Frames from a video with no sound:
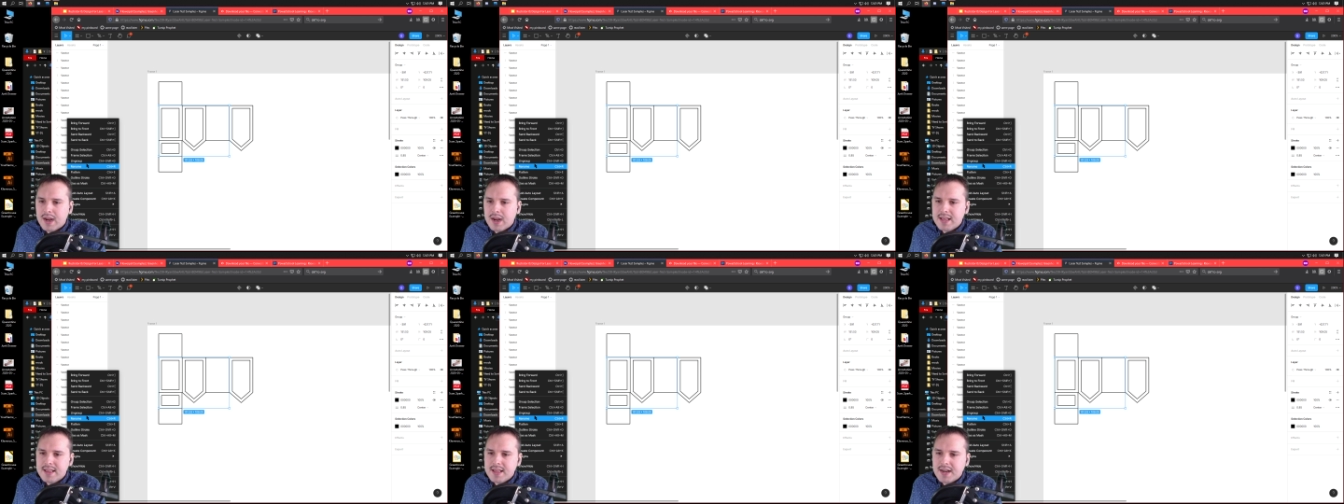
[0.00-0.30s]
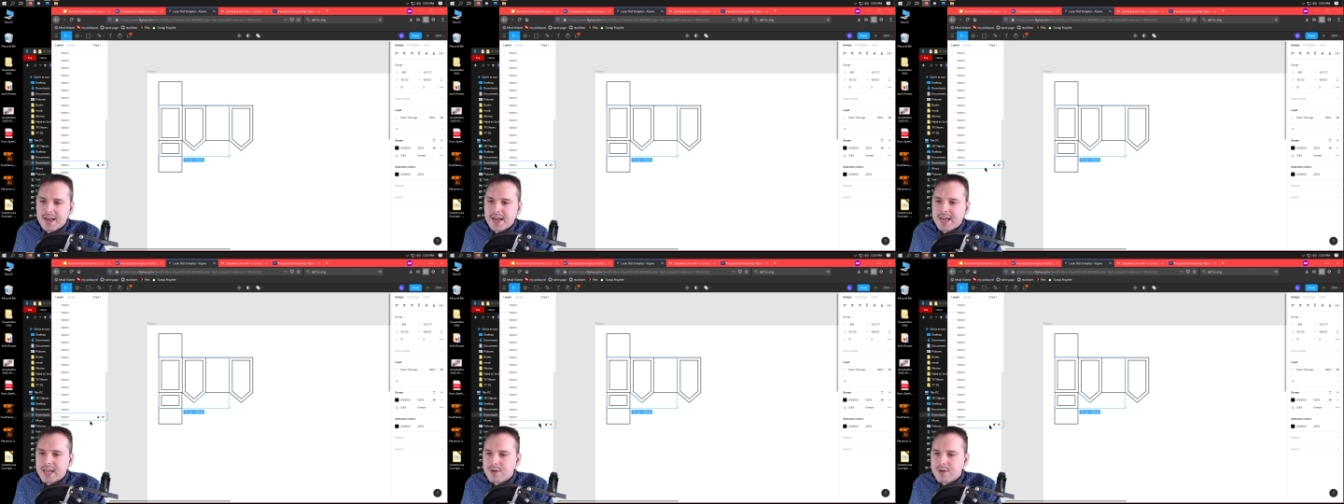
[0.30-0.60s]
and then
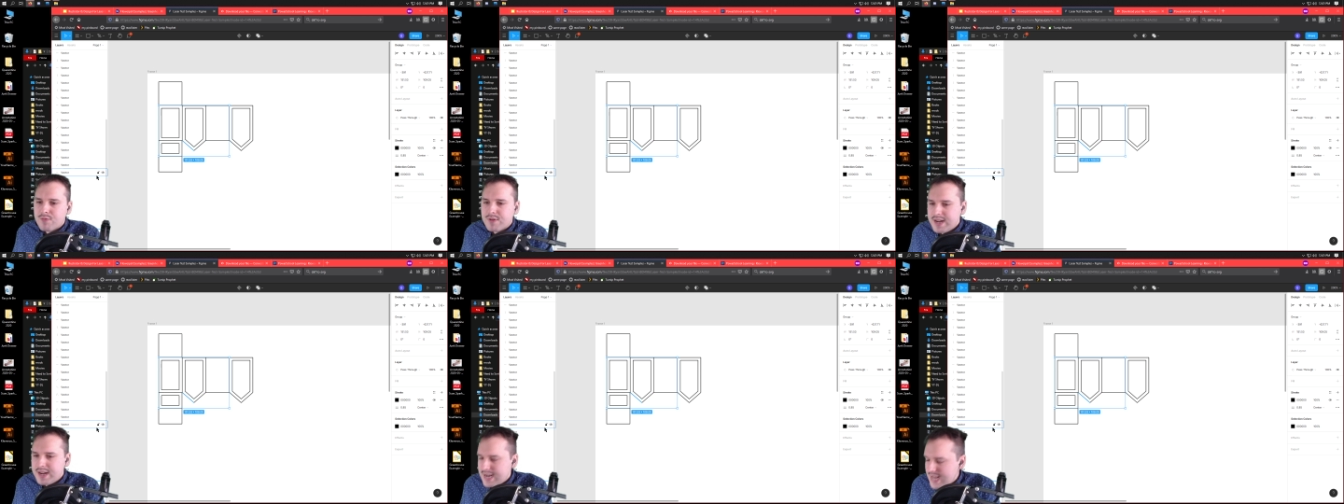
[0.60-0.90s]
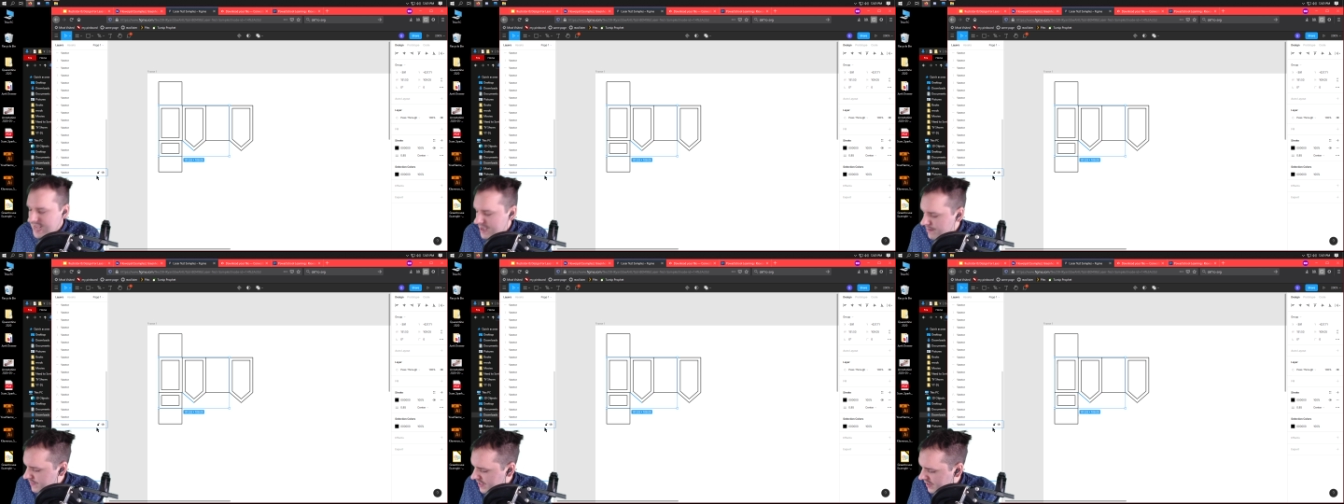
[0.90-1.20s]
I can
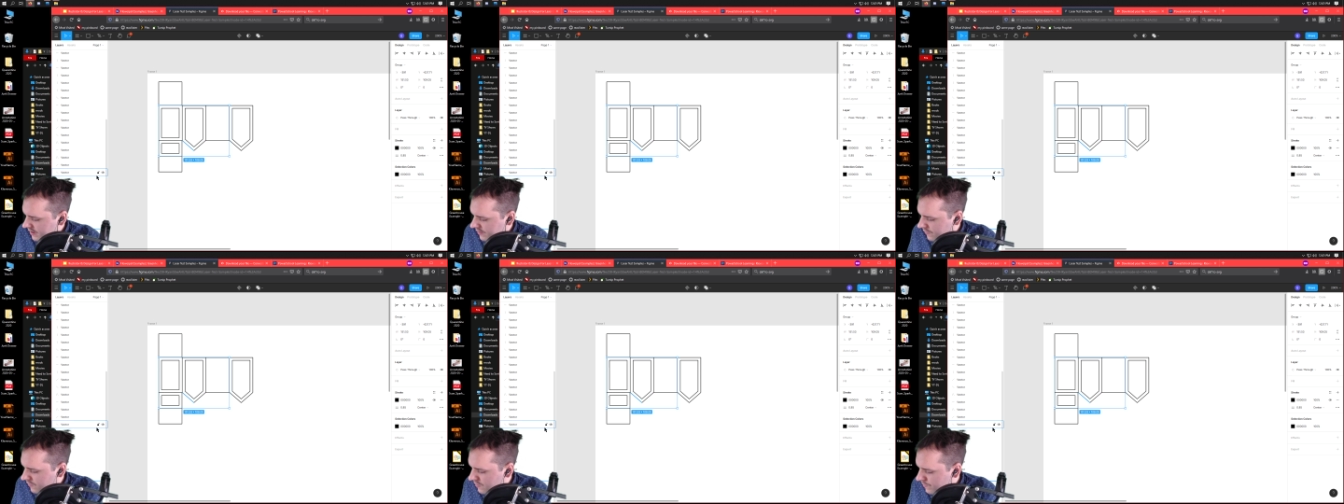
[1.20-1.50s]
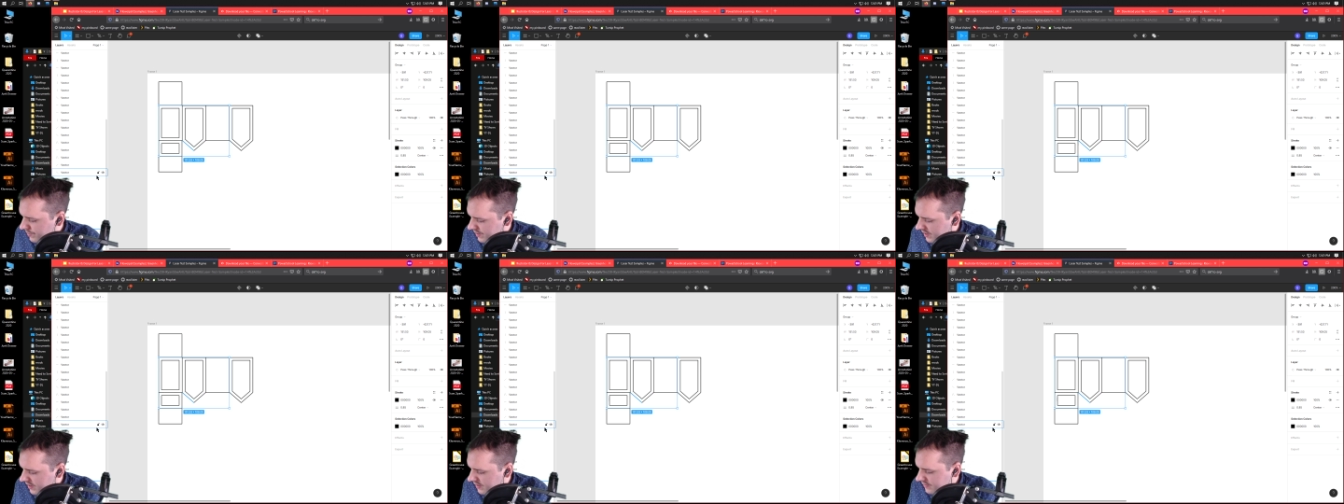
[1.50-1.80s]
rename that
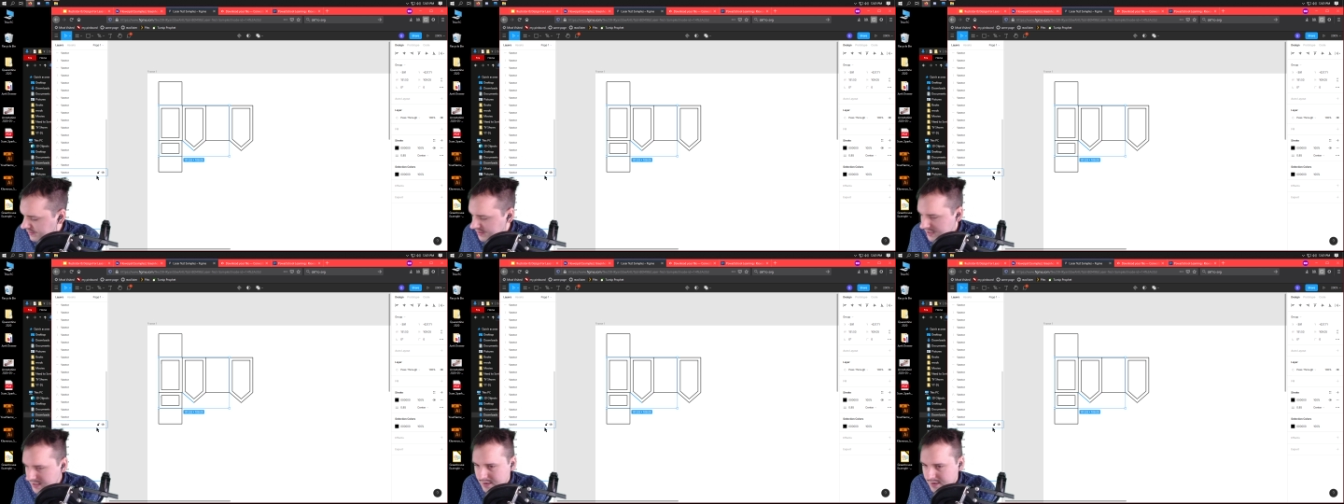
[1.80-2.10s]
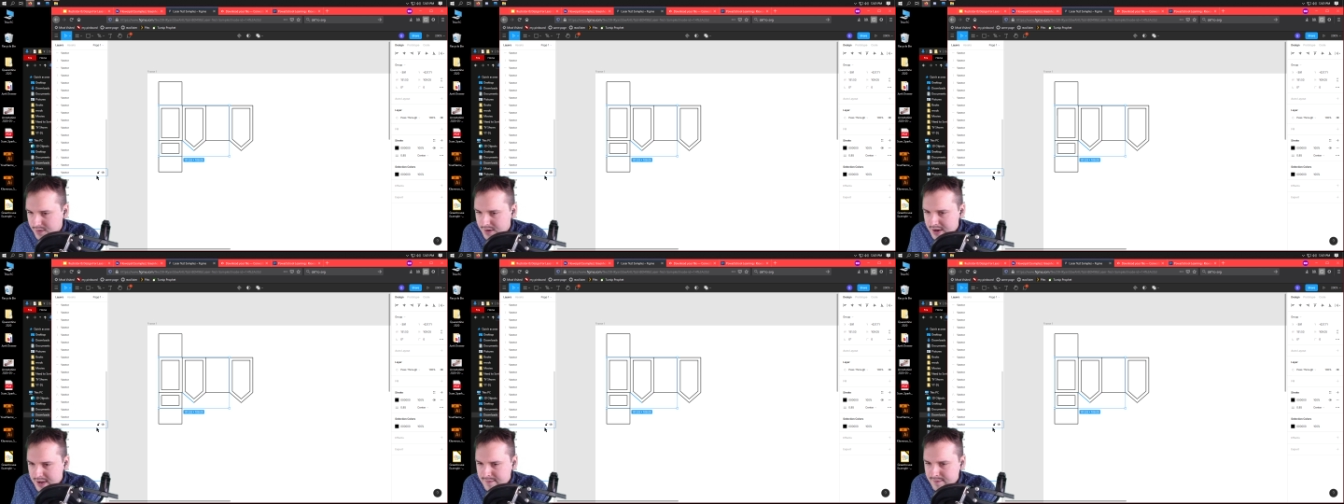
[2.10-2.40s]
group as
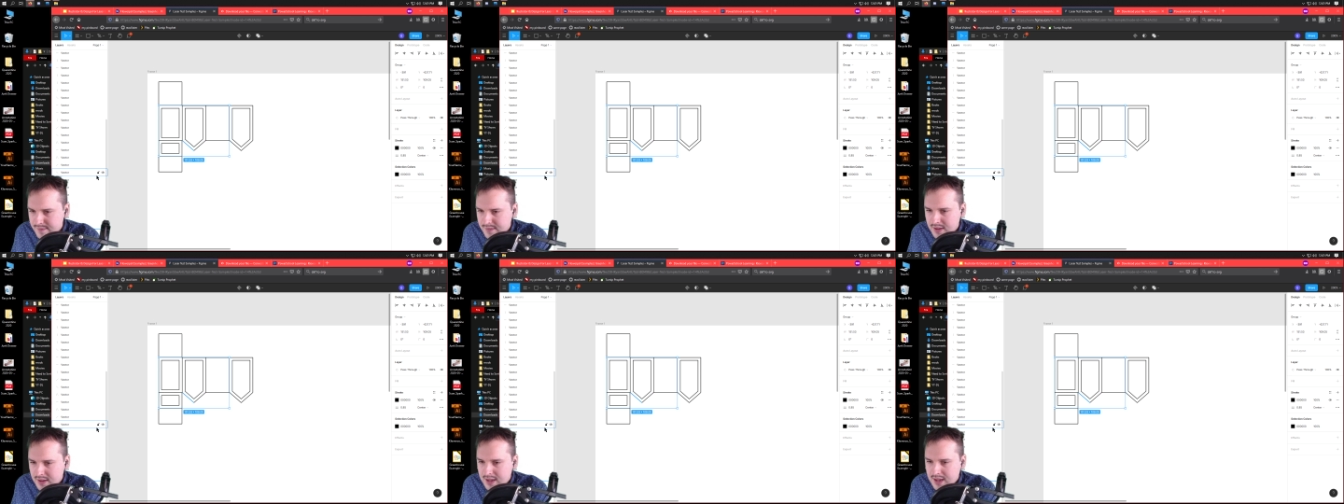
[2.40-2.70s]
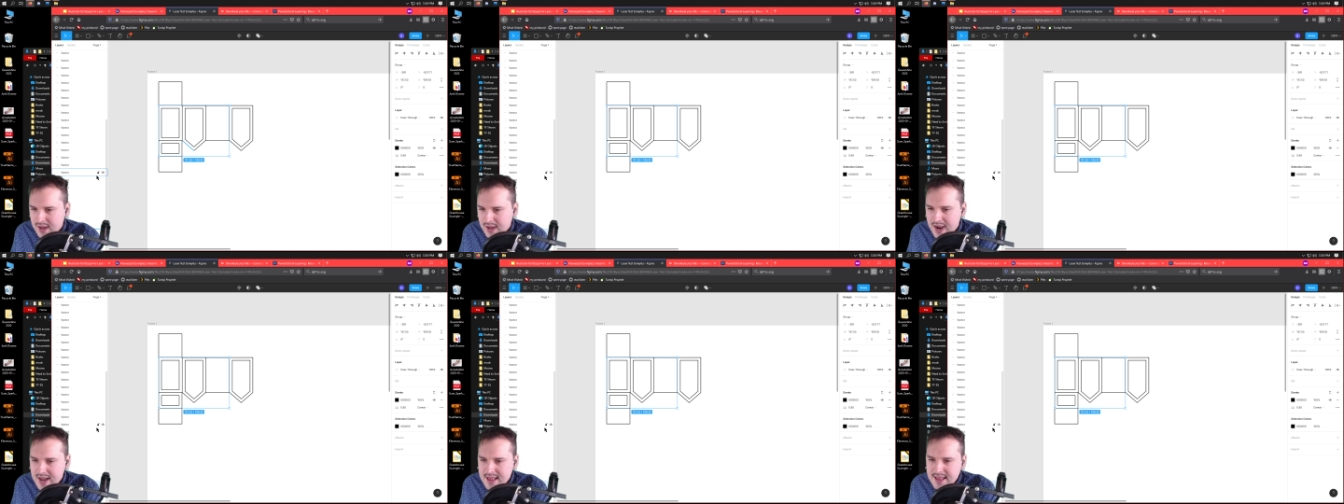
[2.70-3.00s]
Engrave,
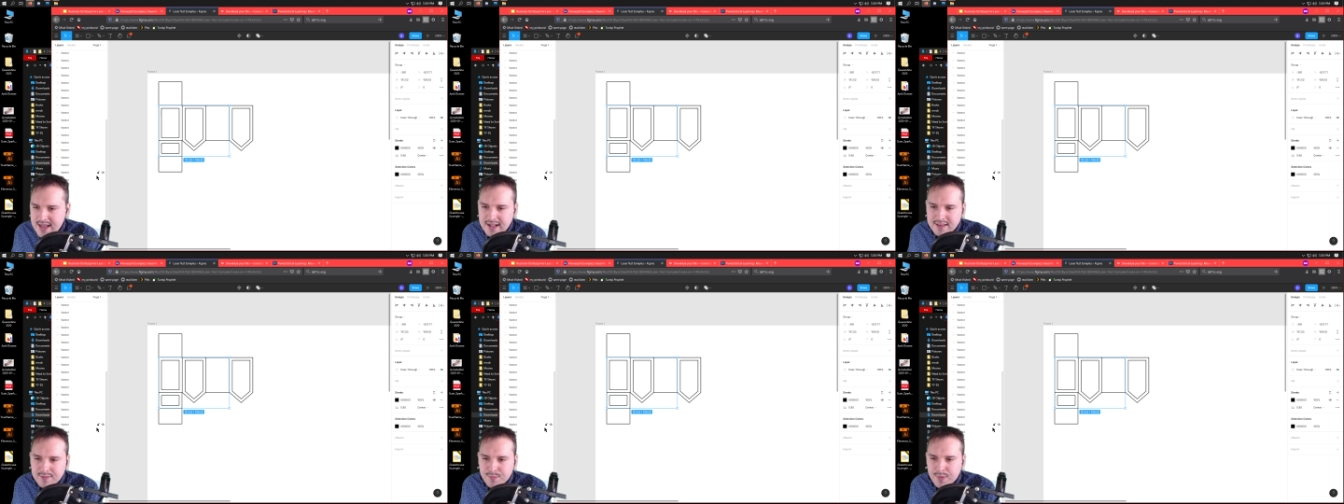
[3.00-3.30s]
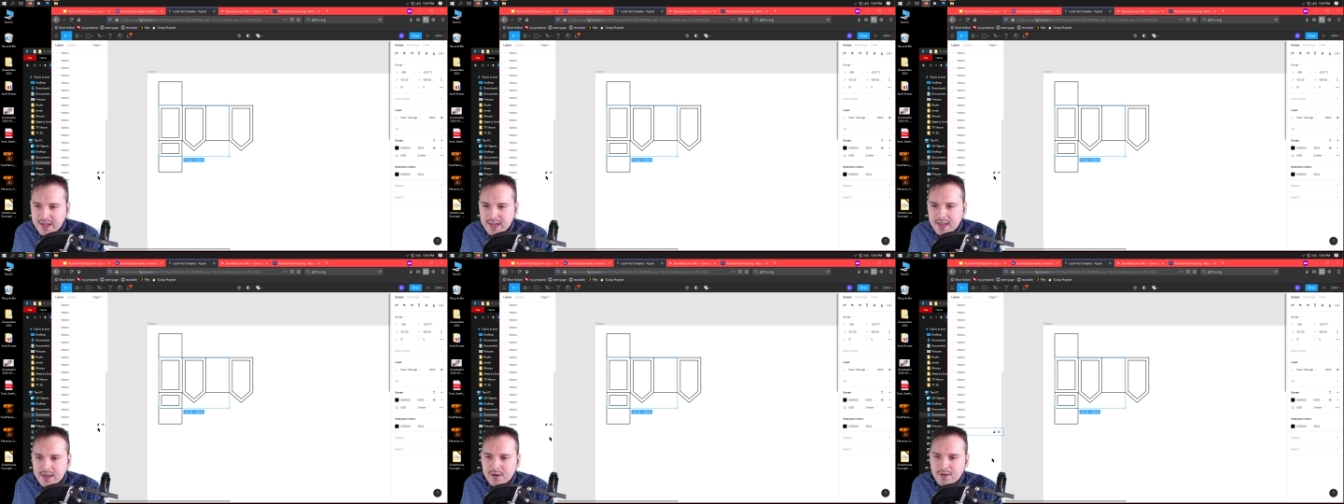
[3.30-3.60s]
and that's
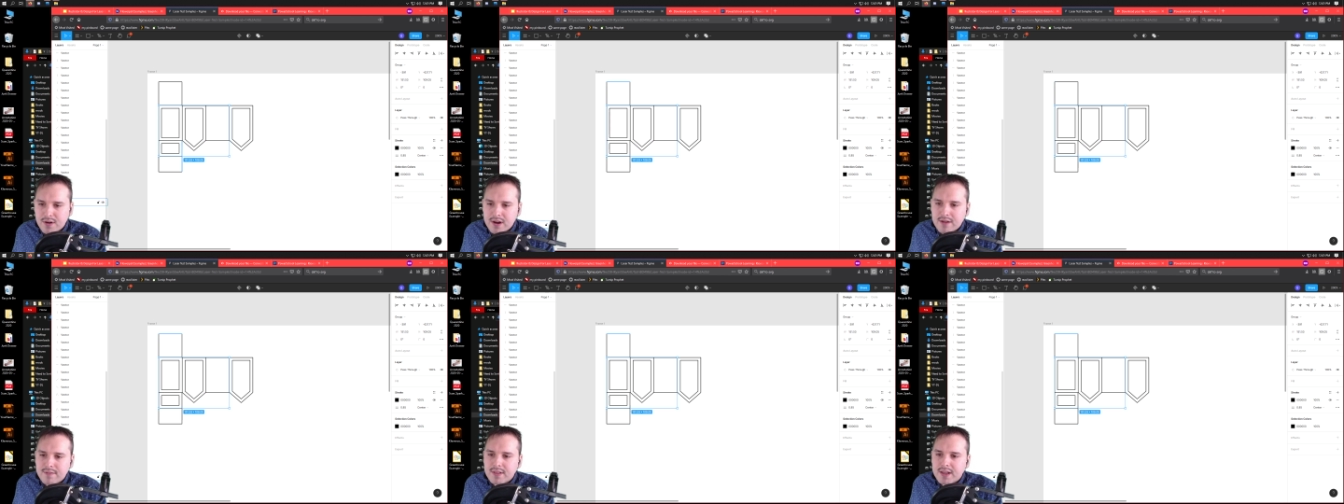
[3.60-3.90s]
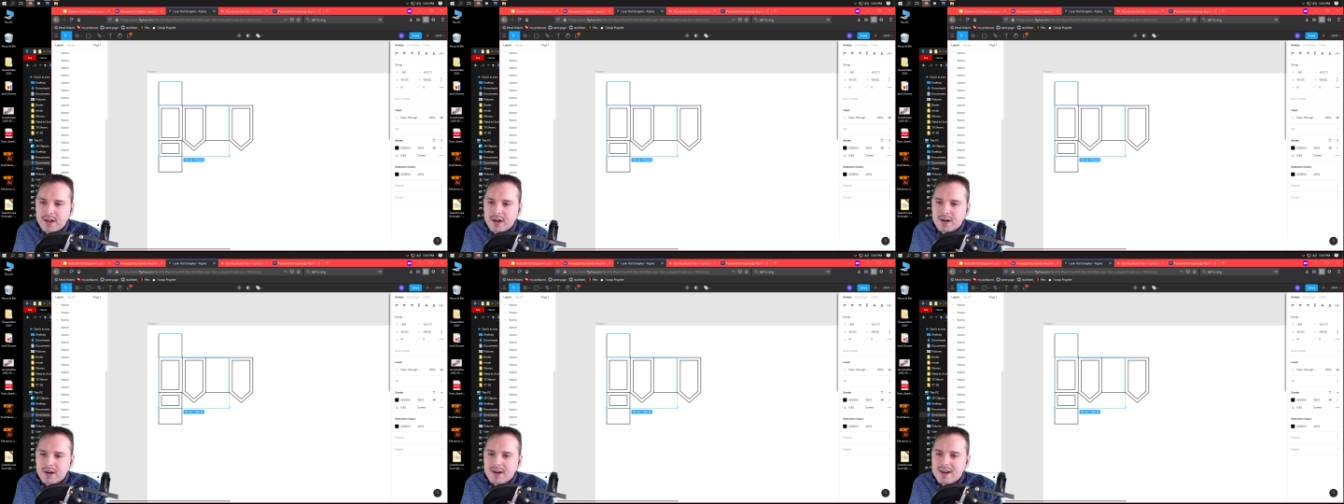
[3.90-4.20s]
my Engrave layer.